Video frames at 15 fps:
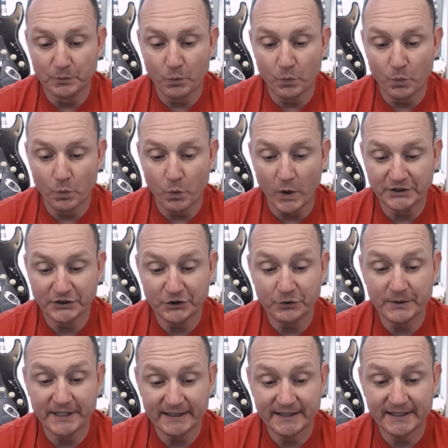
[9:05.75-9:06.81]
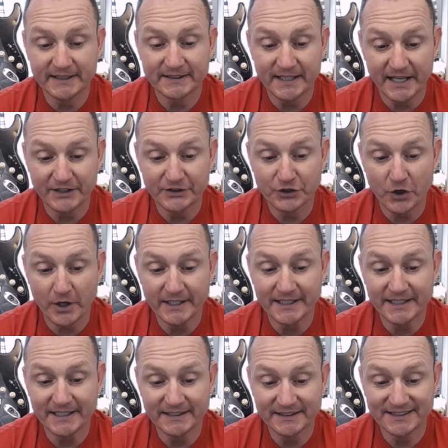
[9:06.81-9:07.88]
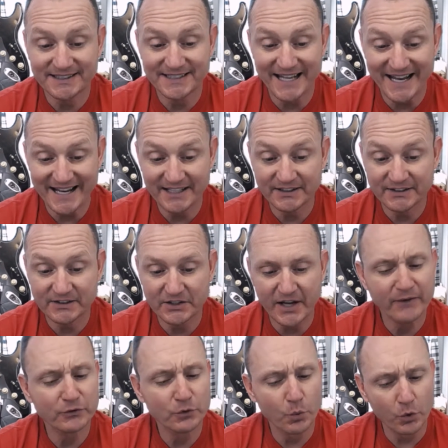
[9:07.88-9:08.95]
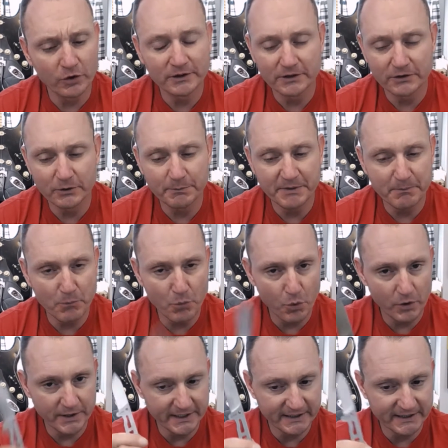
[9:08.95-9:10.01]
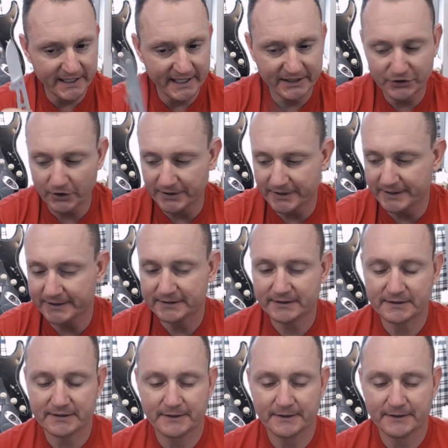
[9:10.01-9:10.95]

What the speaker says: Once you get this edge on it, it stays. You have to work a little bit more to get the edge on this.